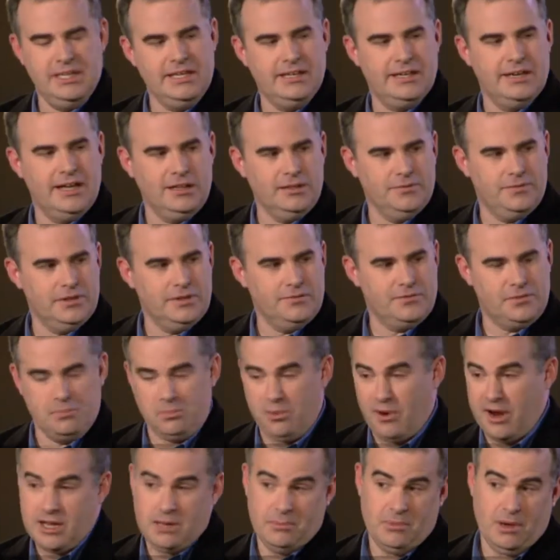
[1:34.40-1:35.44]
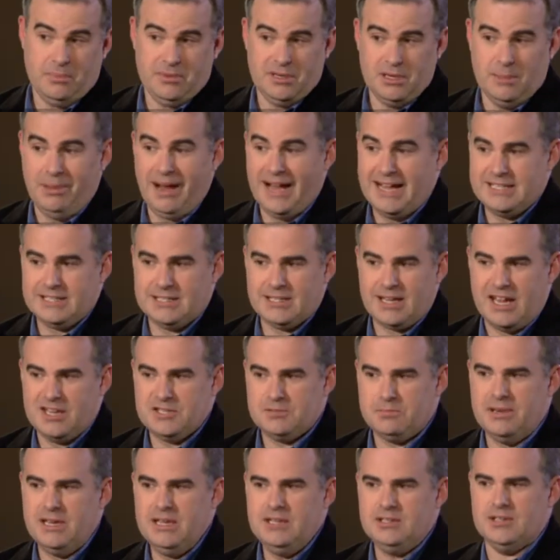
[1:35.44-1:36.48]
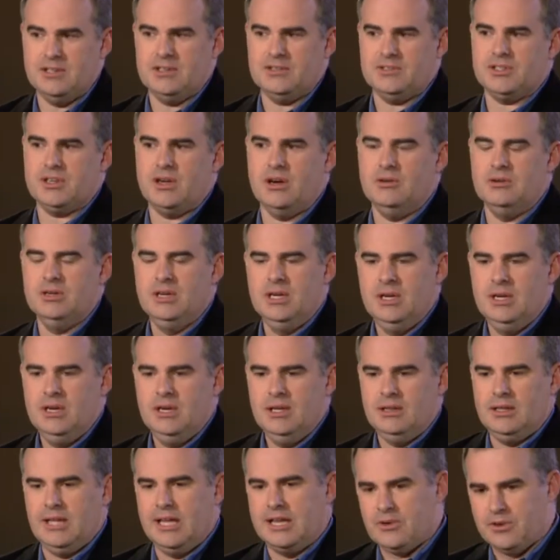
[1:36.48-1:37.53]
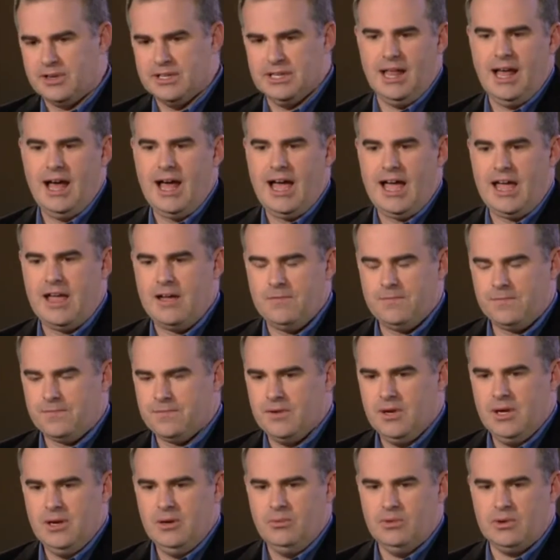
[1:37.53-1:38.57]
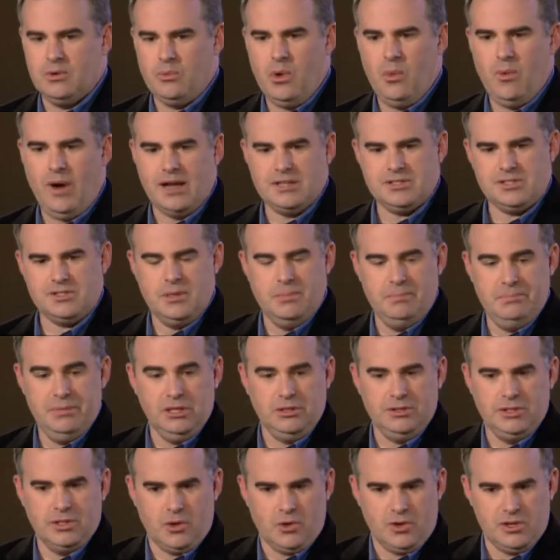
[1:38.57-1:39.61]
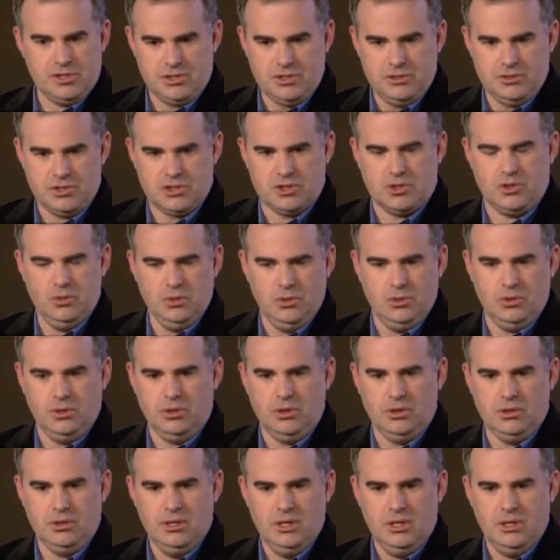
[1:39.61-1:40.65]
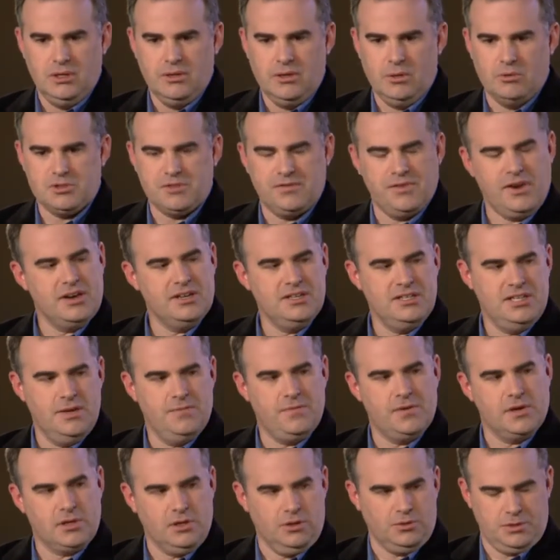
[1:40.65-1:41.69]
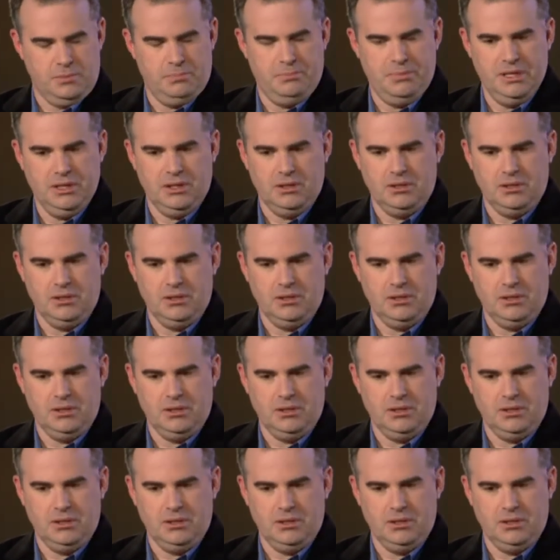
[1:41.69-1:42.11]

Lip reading: you can eat an elephant if you break him up into bite-sized pieces. So later in life, when we watched him build a Christian school that was very difficult to